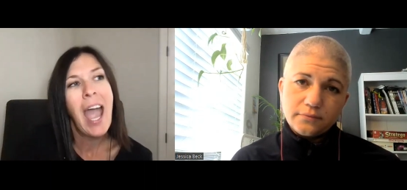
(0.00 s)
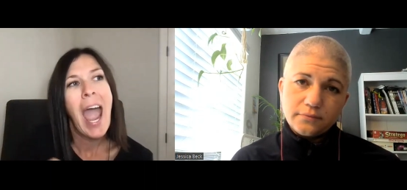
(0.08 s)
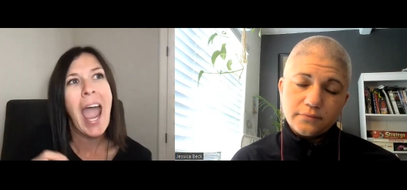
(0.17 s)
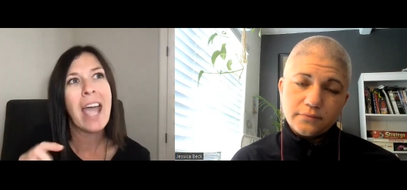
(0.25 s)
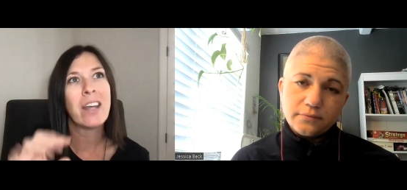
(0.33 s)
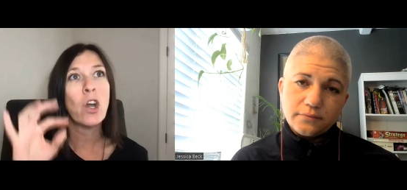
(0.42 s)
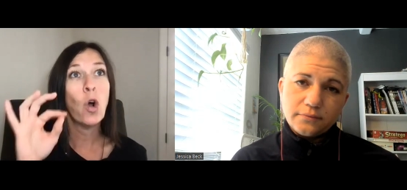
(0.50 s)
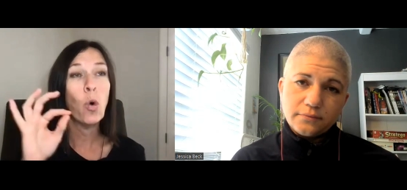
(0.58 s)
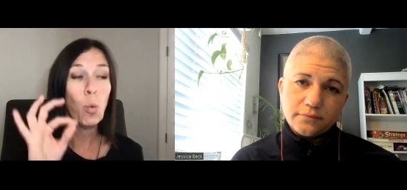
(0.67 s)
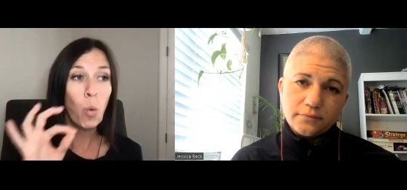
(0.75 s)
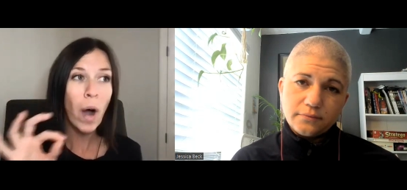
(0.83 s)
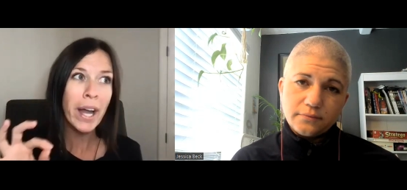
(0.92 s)
Speaker 1: and
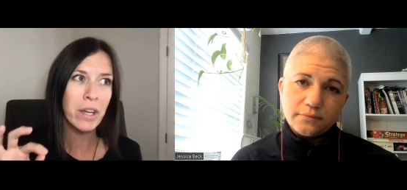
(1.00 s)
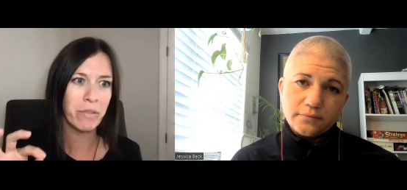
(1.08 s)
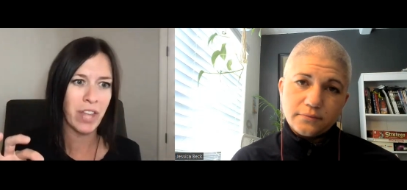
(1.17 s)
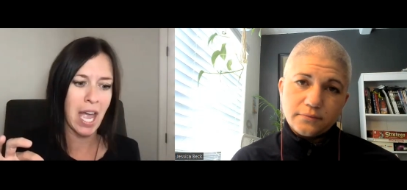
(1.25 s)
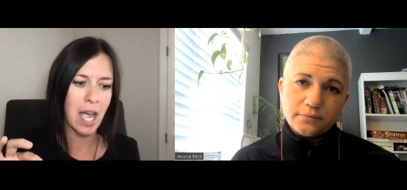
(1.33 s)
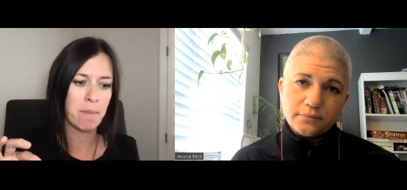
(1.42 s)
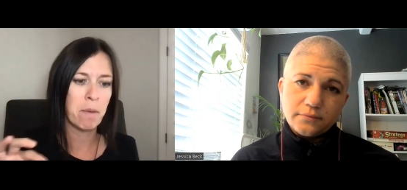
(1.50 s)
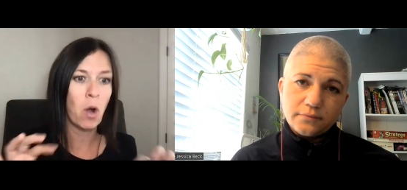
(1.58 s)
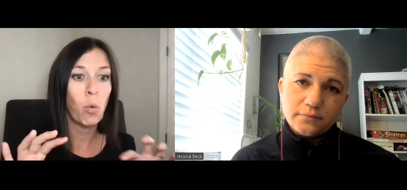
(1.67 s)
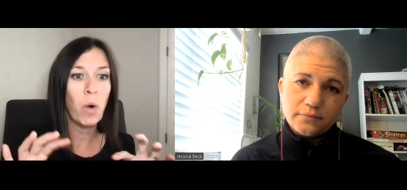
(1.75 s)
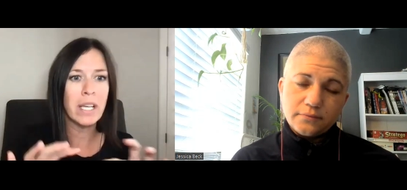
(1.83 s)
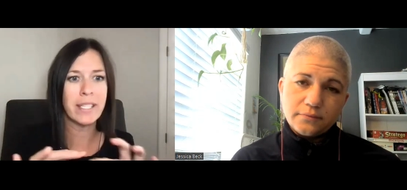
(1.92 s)
one of them
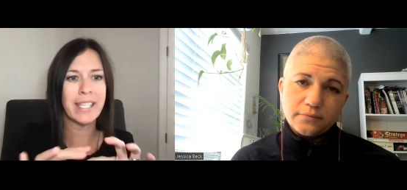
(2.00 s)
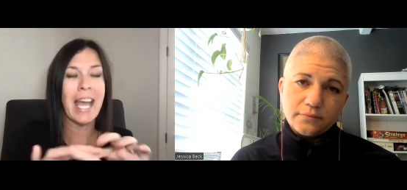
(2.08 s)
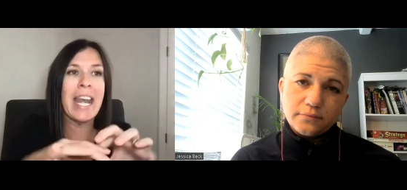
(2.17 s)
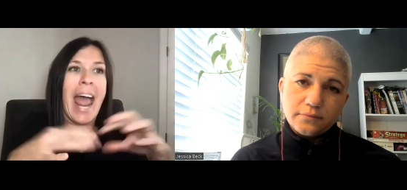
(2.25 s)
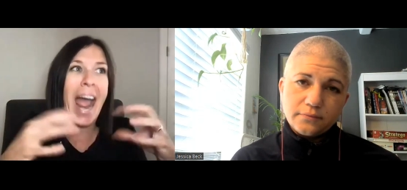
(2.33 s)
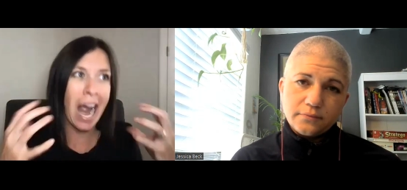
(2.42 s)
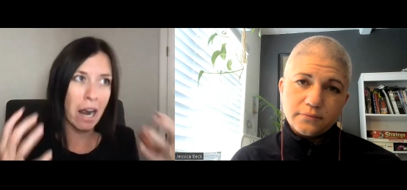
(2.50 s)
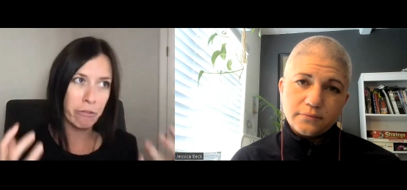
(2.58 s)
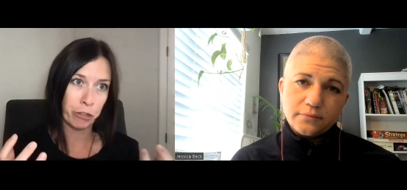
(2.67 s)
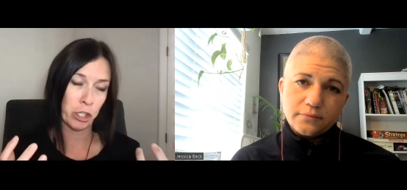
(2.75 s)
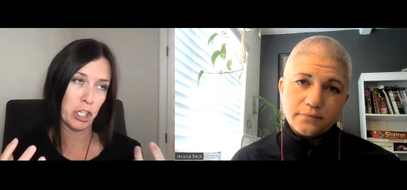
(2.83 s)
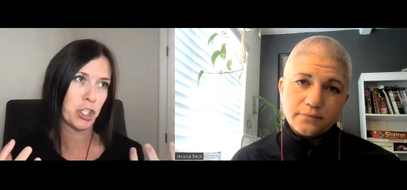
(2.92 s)
was an
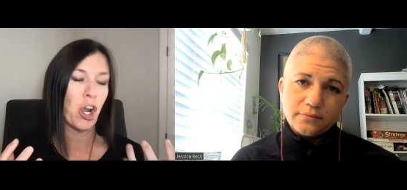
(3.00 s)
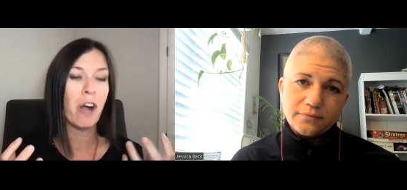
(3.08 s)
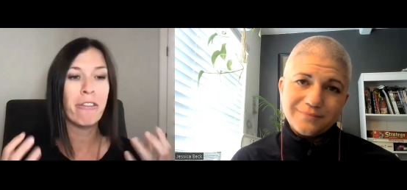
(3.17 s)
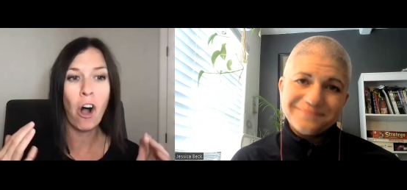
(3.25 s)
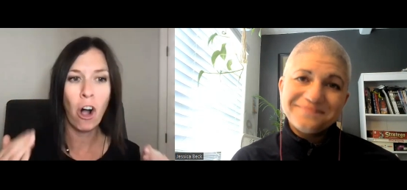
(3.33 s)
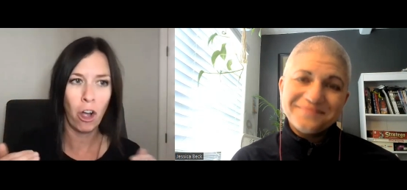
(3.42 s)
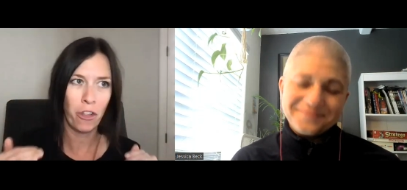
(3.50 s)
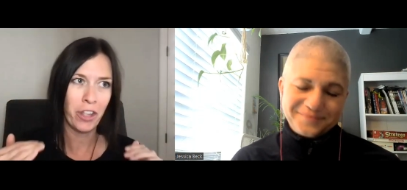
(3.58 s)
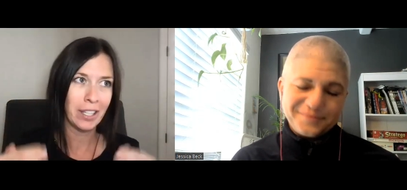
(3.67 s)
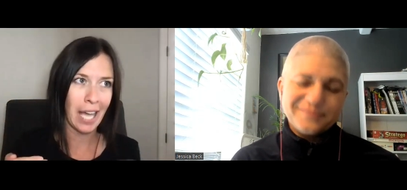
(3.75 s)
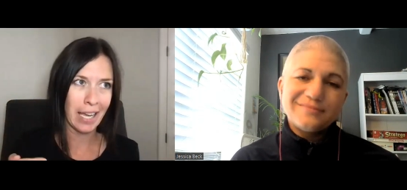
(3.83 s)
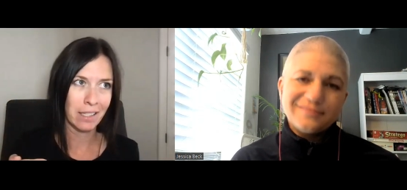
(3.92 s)
average of all the
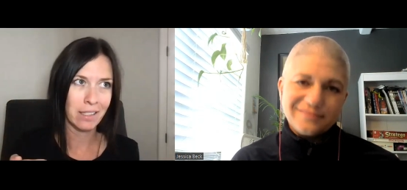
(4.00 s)
lines.